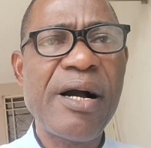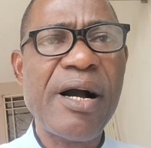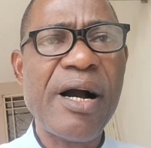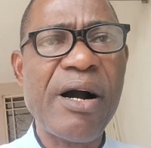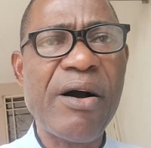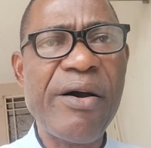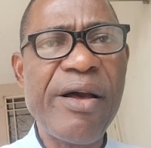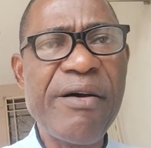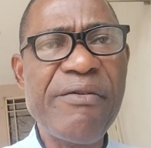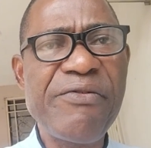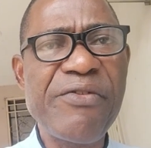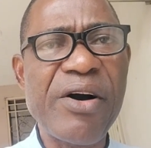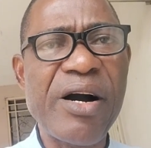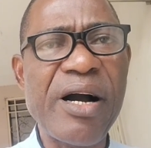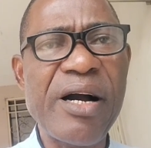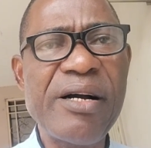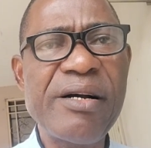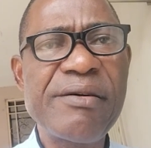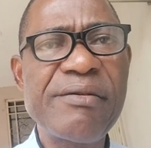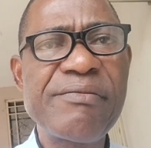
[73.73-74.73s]

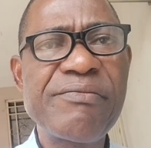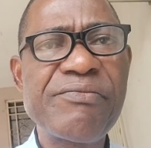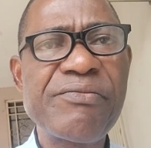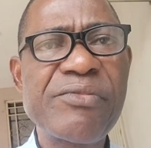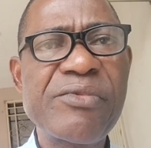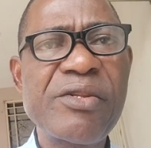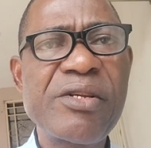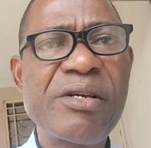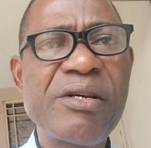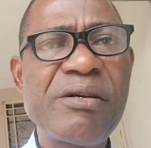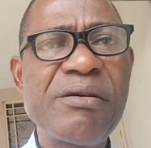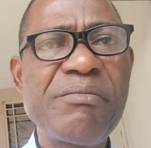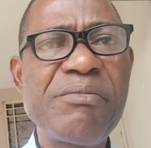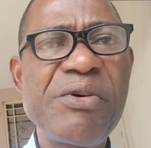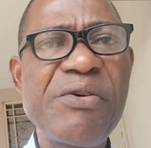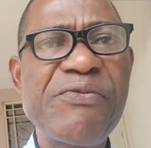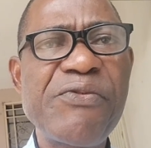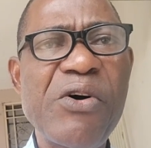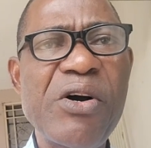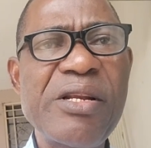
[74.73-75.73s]
However,
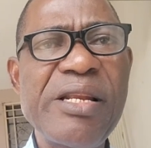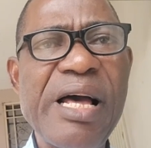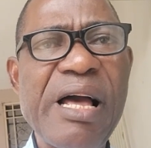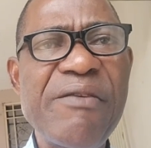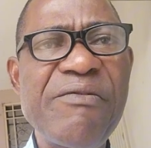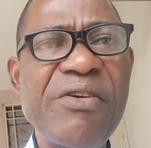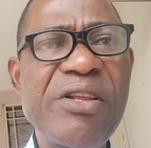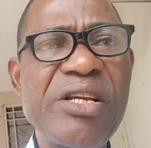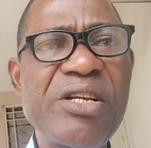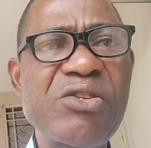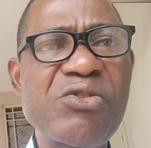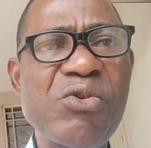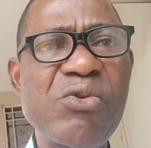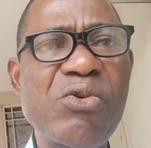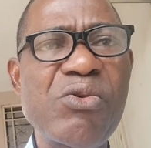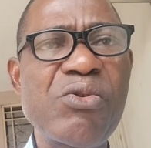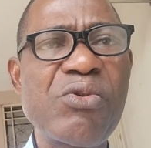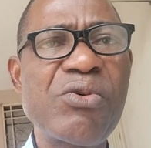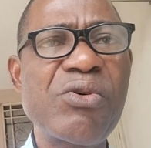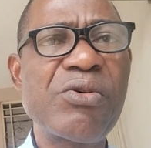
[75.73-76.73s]
before diving
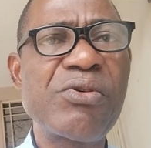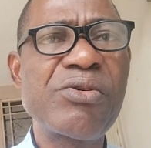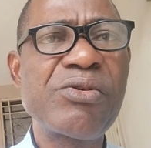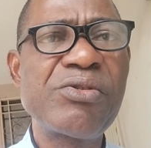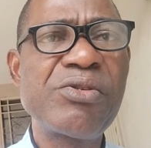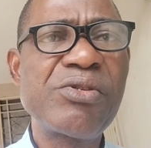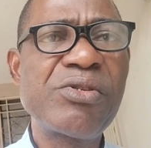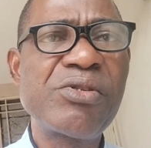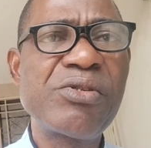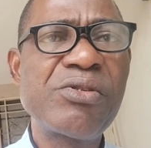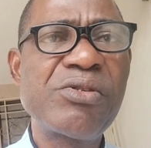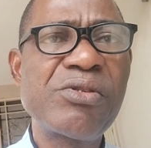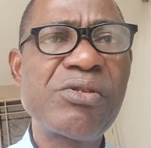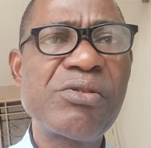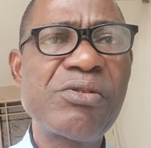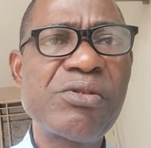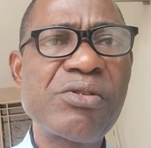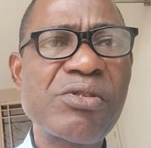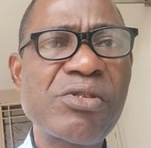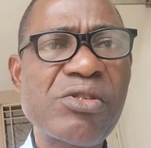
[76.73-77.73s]
into
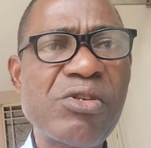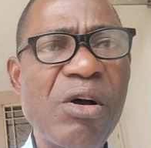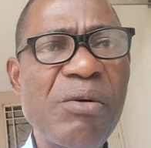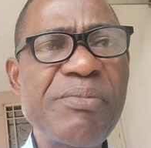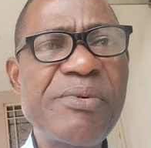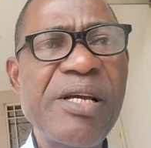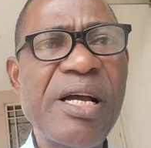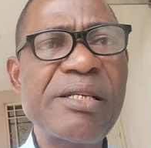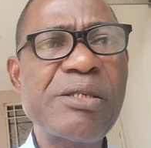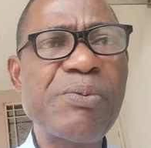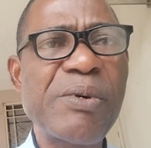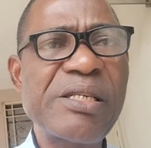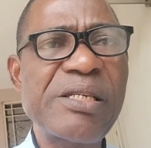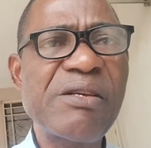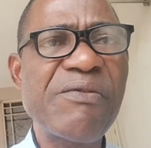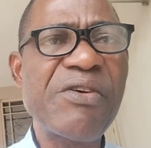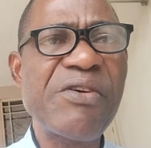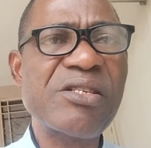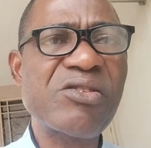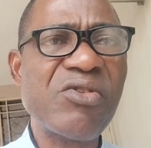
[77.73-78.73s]

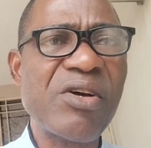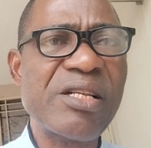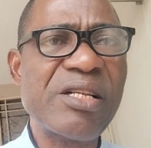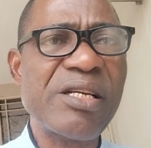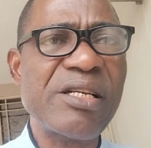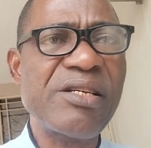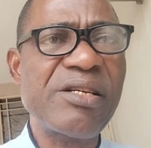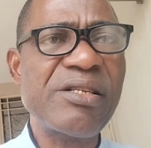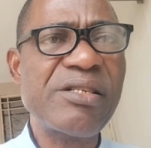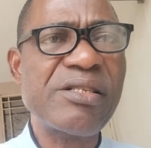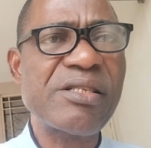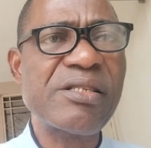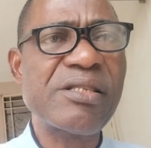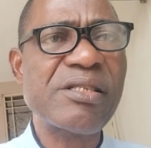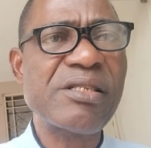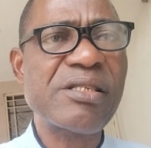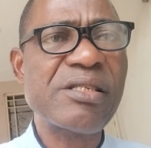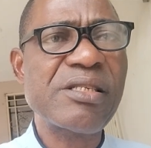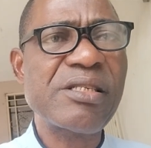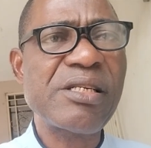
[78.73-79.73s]
subject-specific
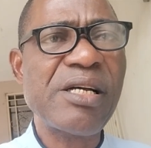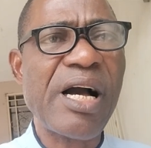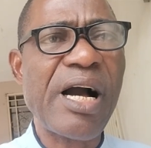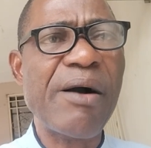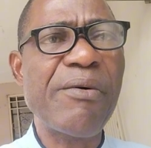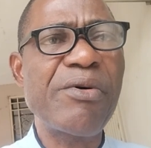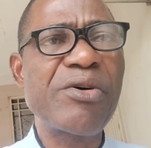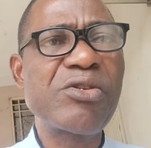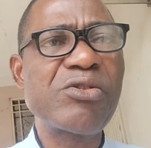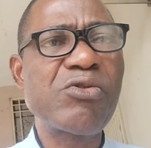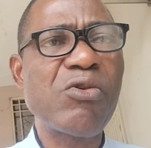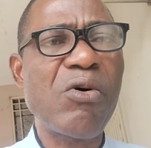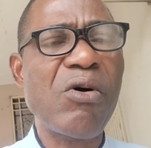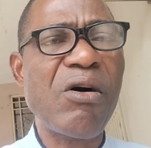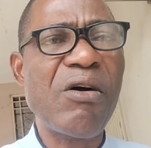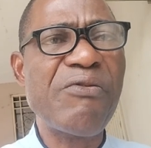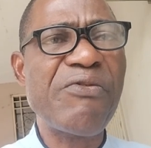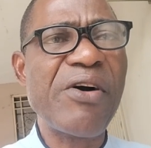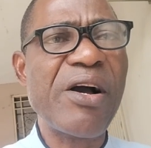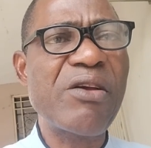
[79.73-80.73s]
strategies, I want to
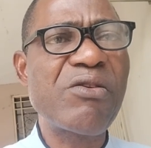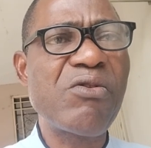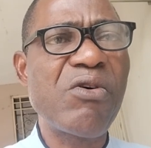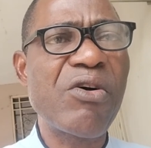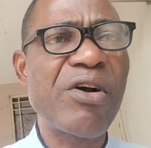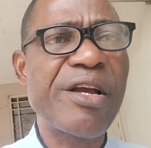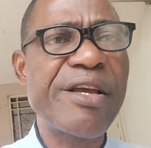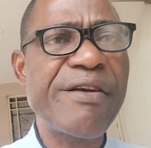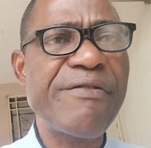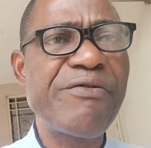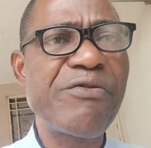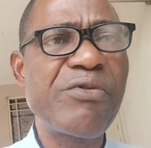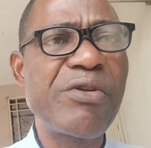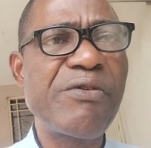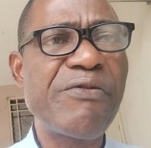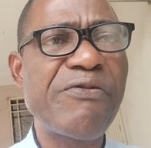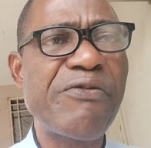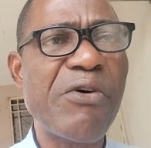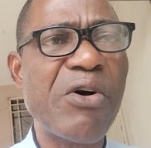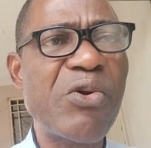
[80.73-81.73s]
offer you or give you
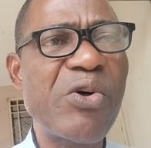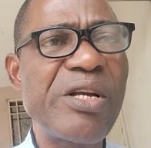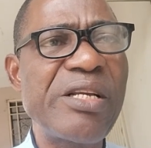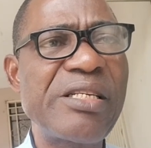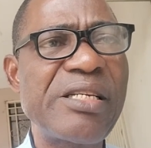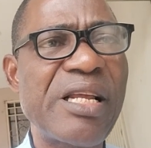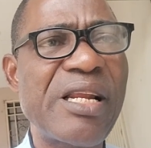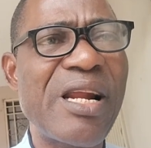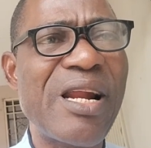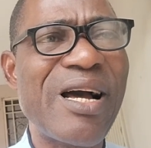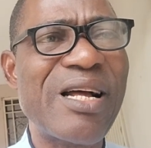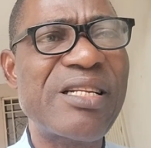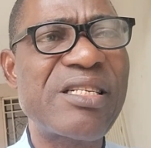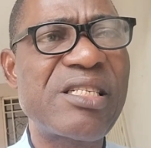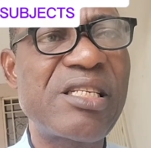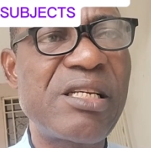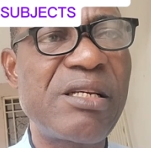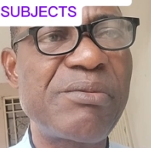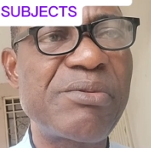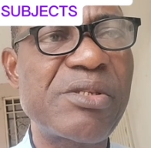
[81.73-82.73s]
the following general
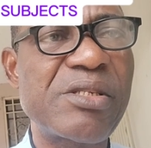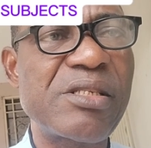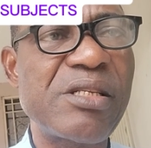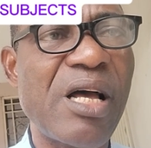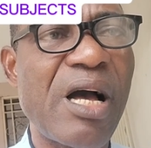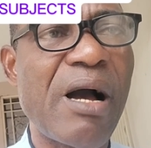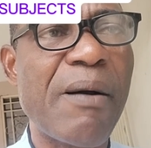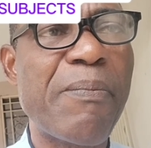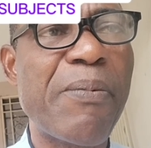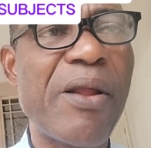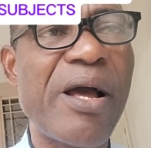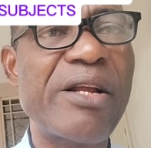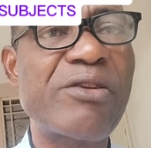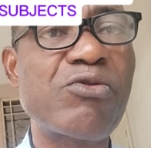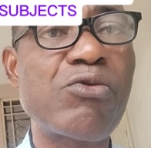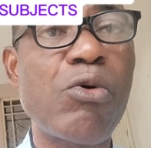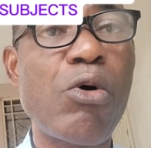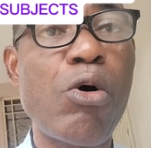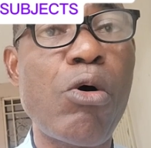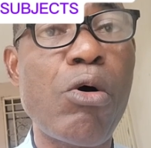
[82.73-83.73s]
tips that apply
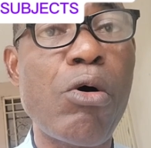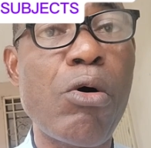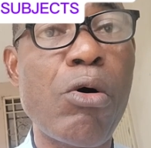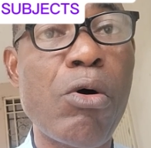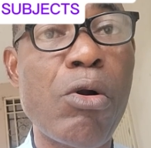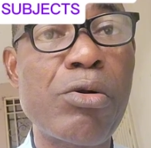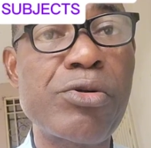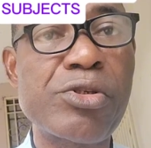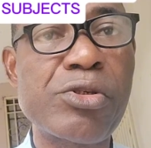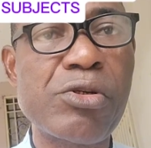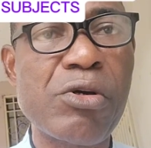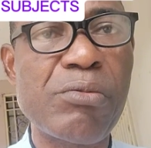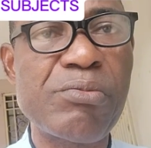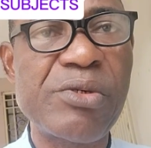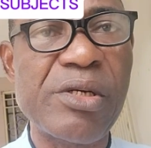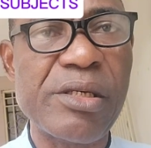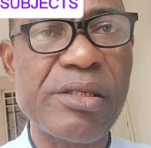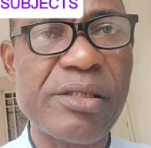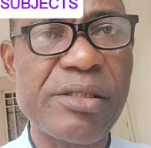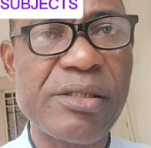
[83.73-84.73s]
to all
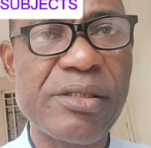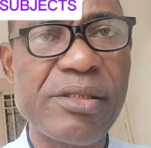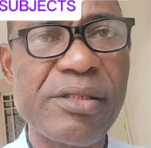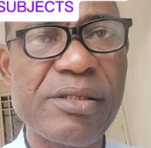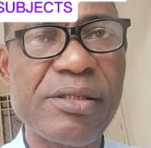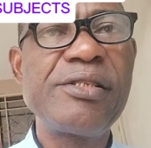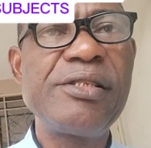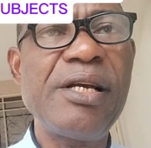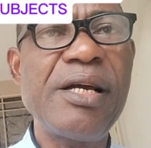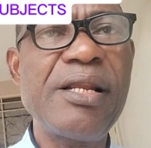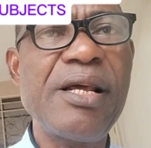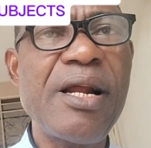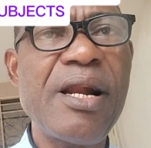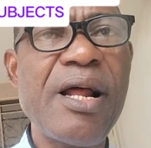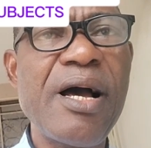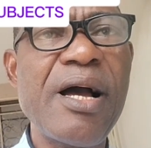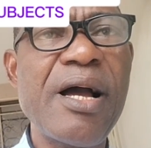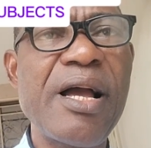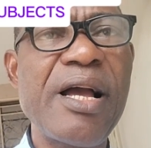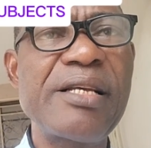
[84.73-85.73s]
subjects.
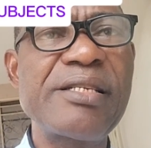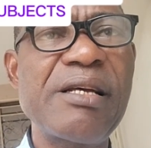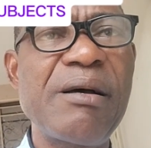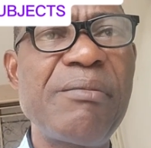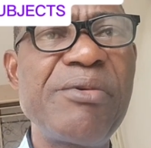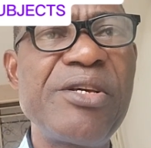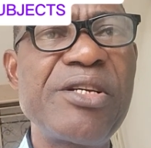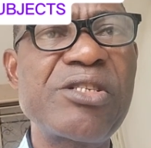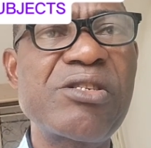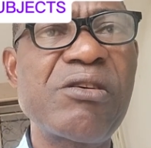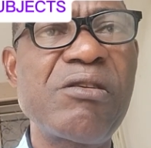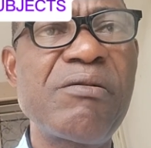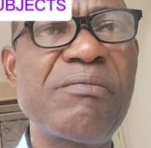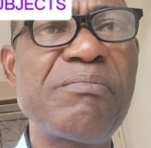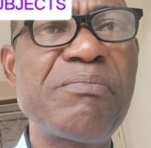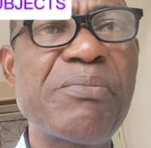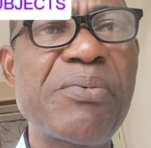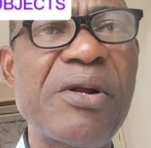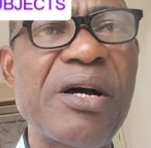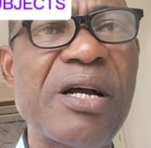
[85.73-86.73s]
General
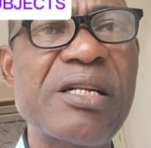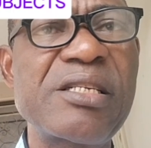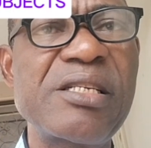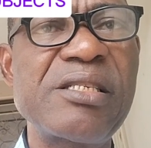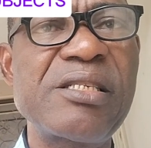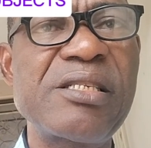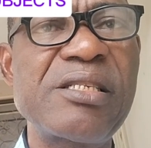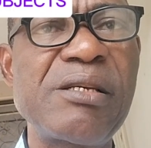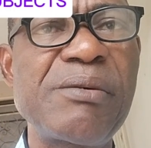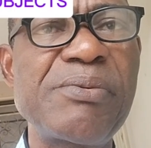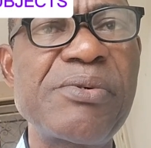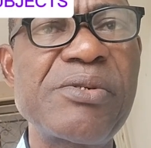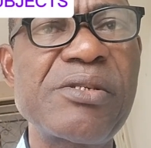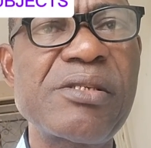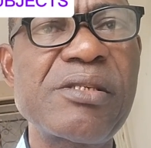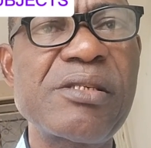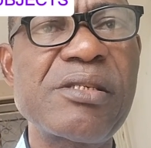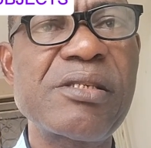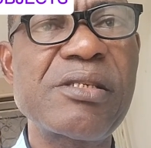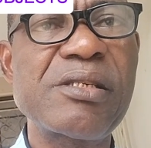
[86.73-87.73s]
examination practice
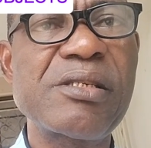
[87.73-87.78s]
tips.